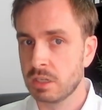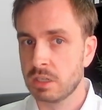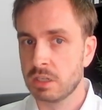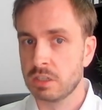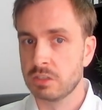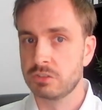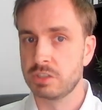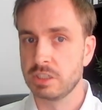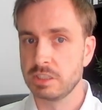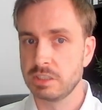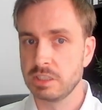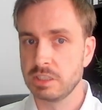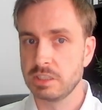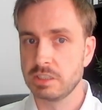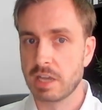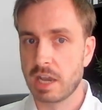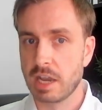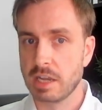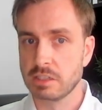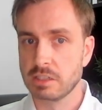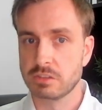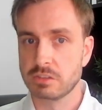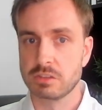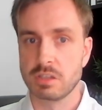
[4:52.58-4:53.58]
City
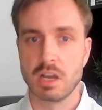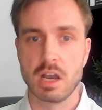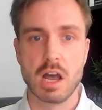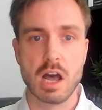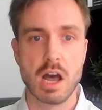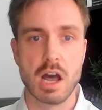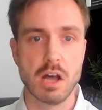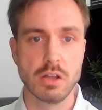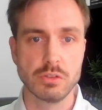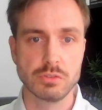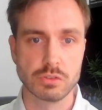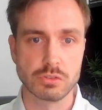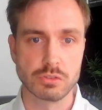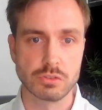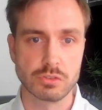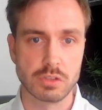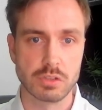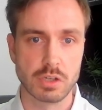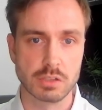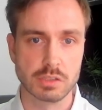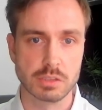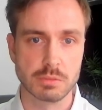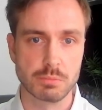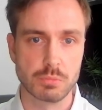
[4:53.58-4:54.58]
dikes also
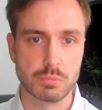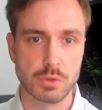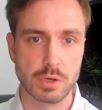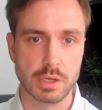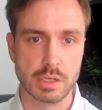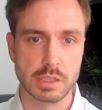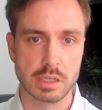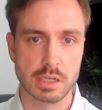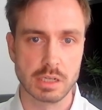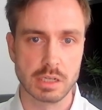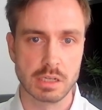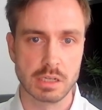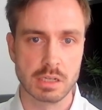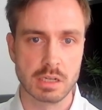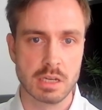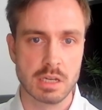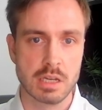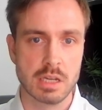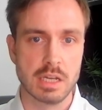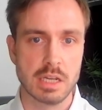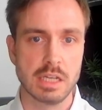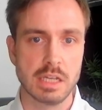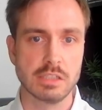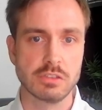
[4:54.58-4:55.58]
started breaking.
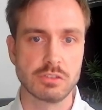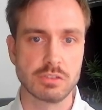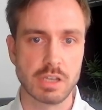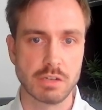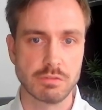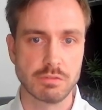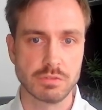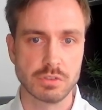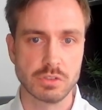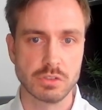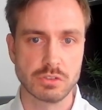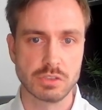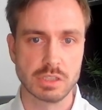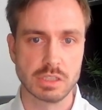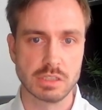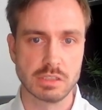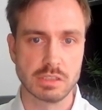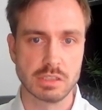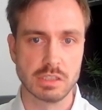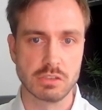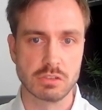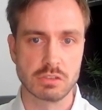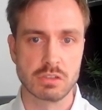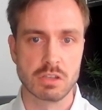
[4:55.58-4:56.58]
In several
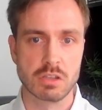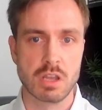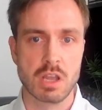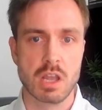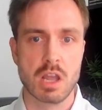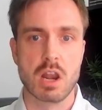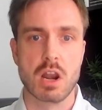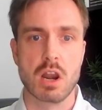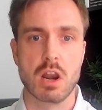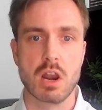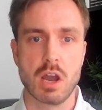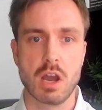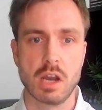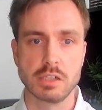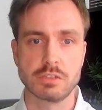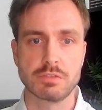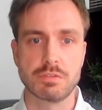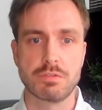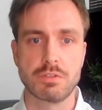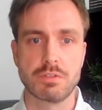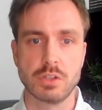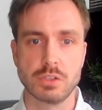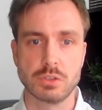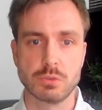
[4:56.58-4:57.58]
cities, large
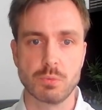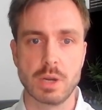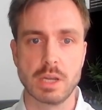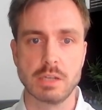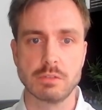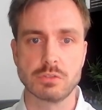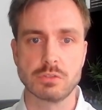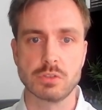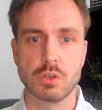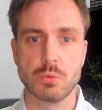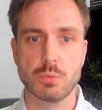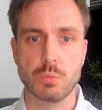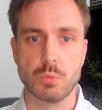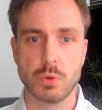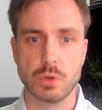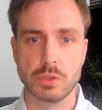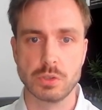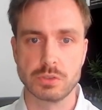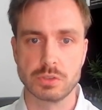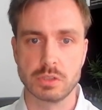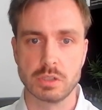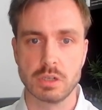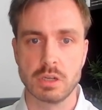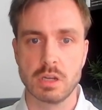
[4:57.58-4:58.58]
flood waves of
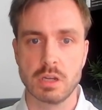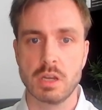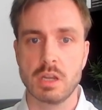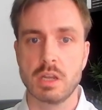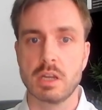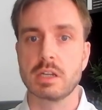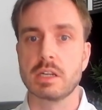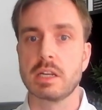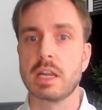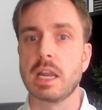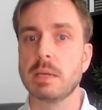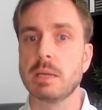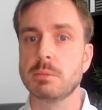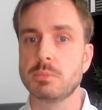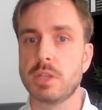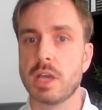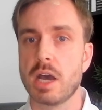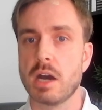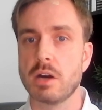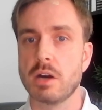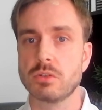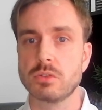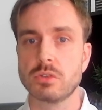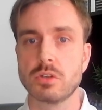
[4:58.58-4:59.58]
water came
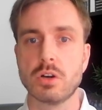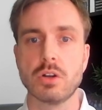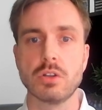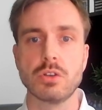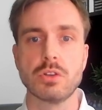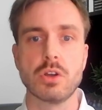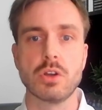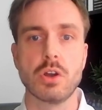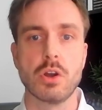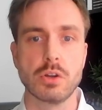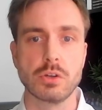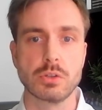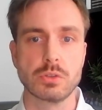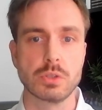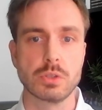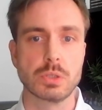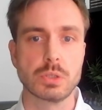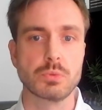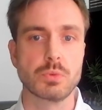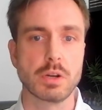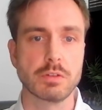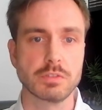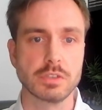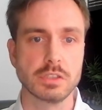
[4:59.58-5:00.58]
down on the hungry
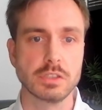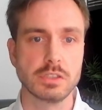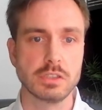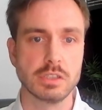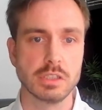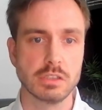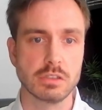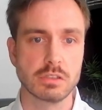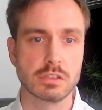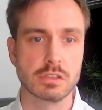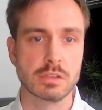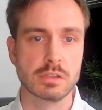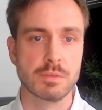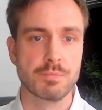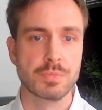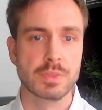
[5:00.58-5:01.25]
refugees.